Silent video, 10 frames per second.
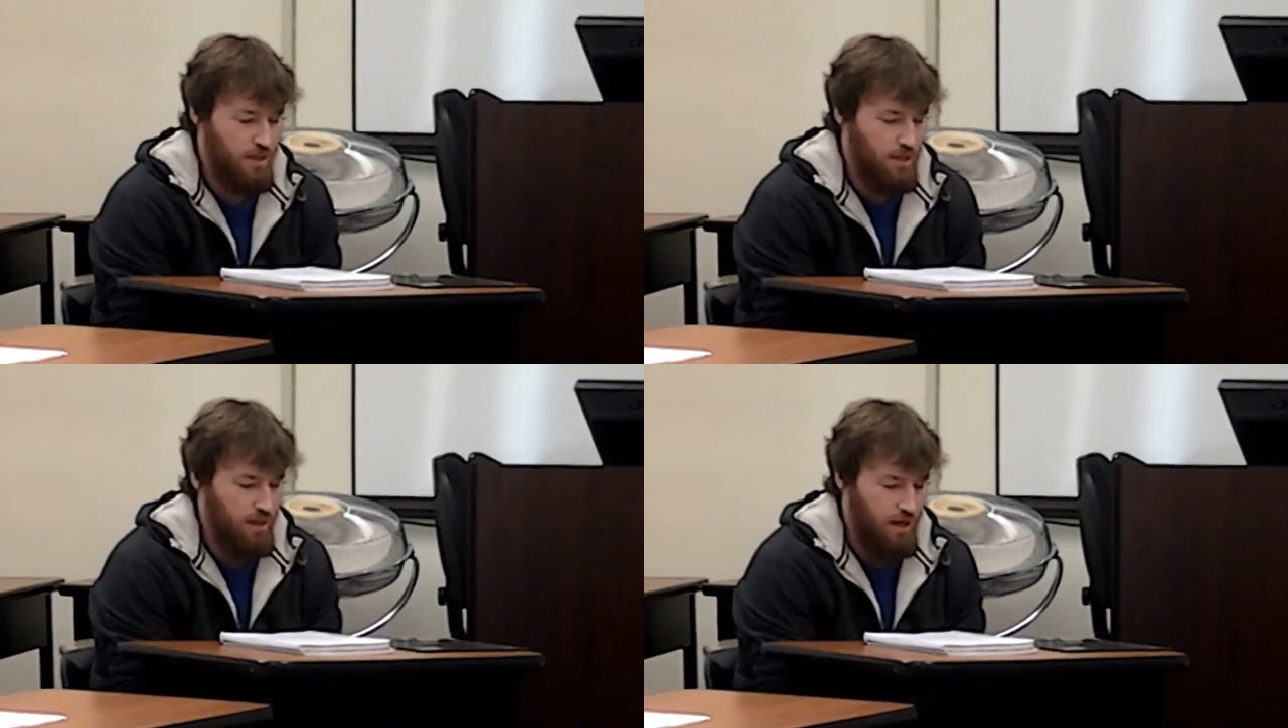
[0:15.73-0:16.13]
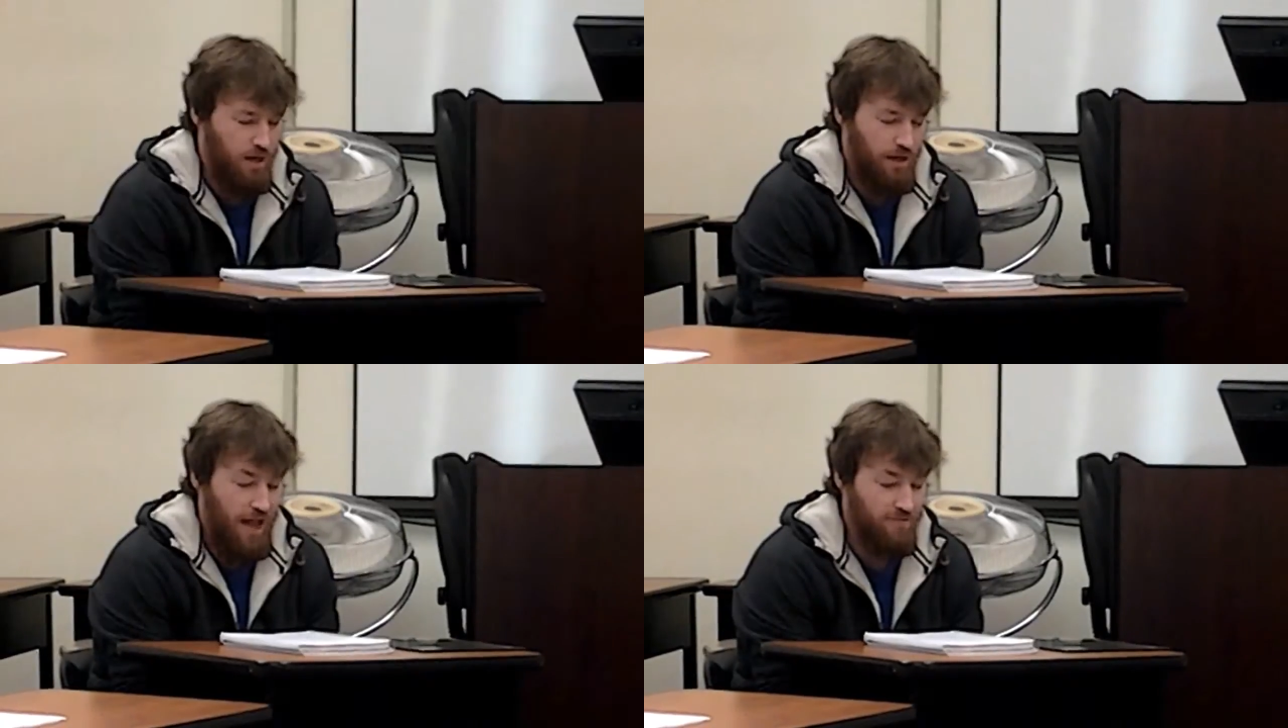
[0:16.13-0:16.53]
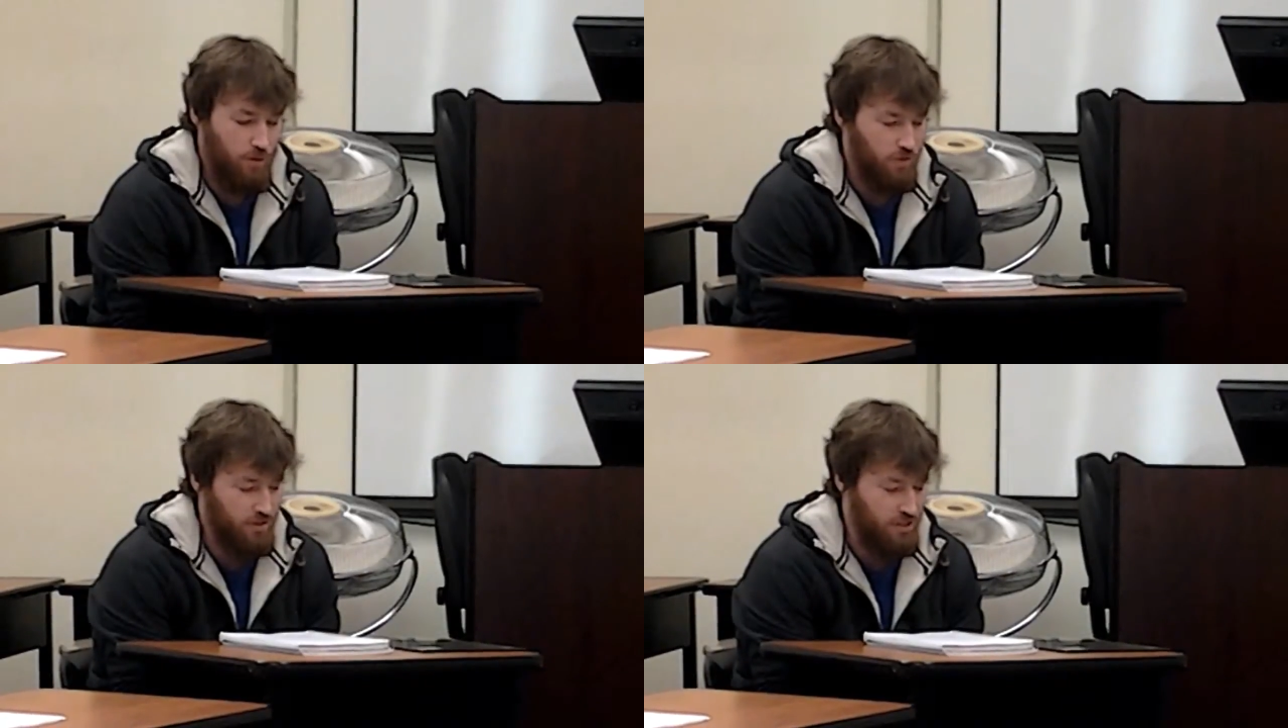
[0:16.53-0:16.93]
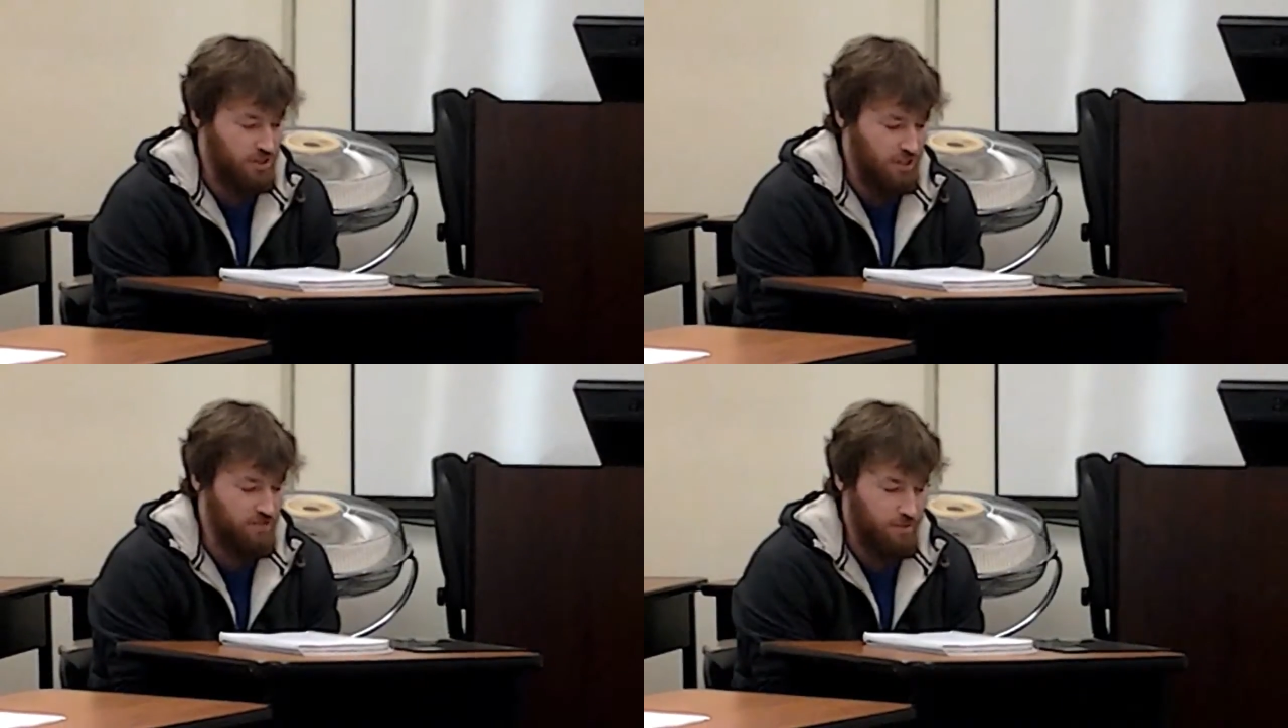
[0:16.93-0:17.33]
Have goals and
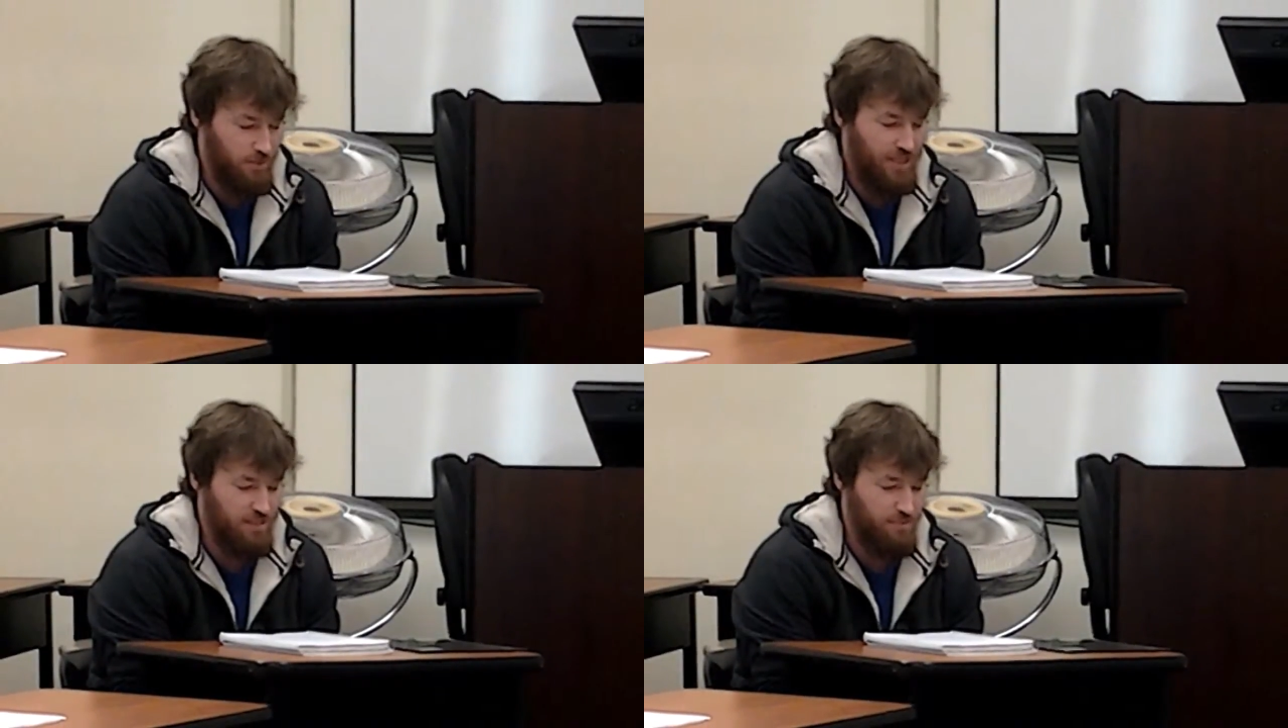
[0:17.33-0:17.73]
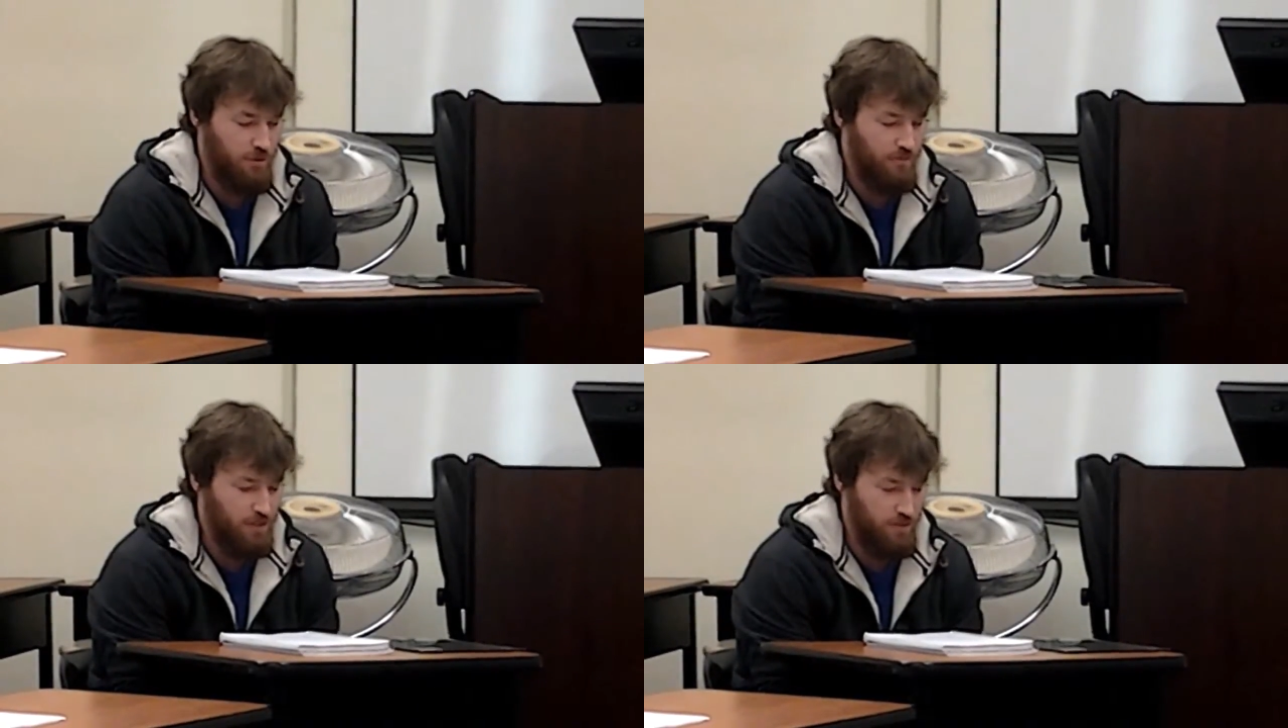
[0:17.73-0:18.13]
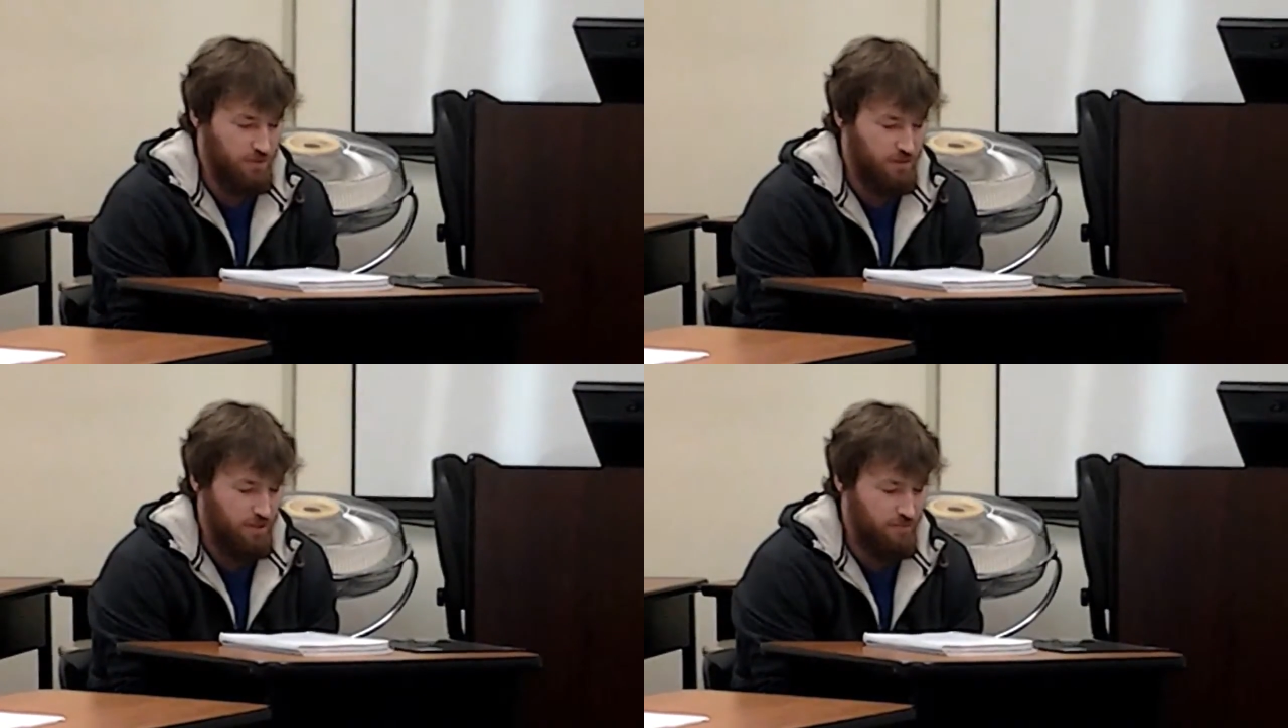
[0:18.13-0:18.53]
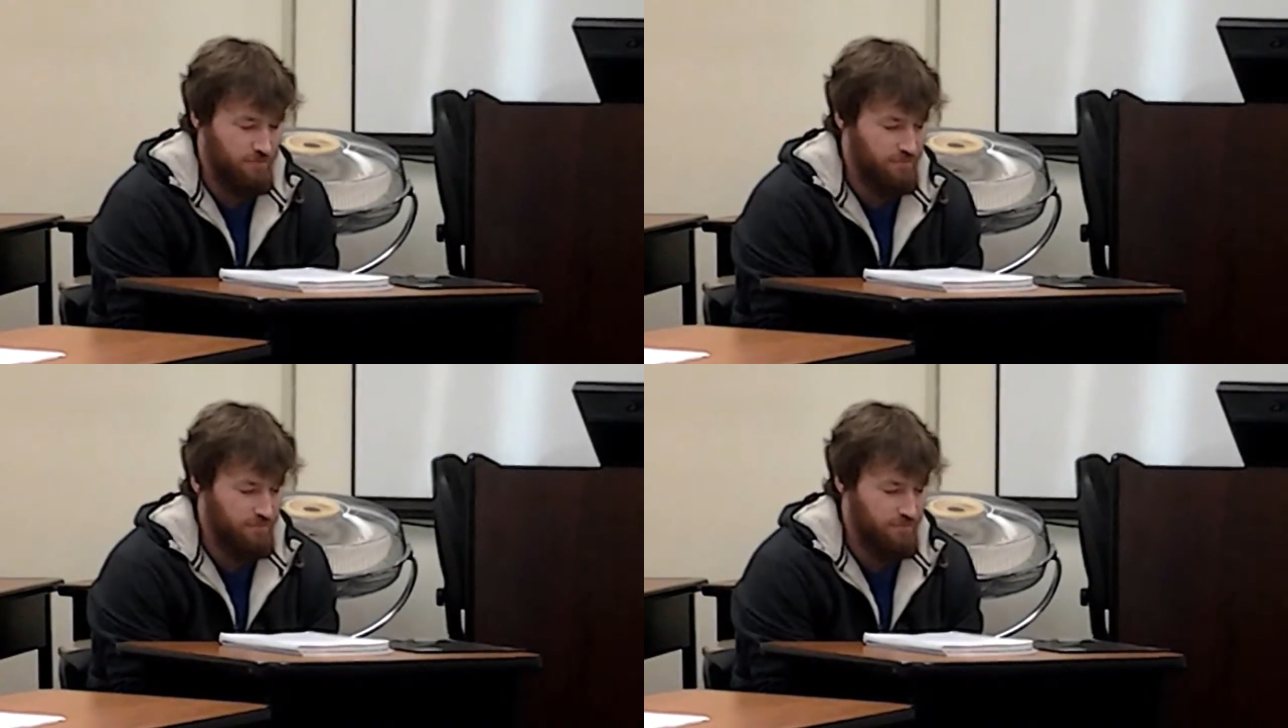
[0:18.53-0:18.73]
achieve them, classic motivational stuff.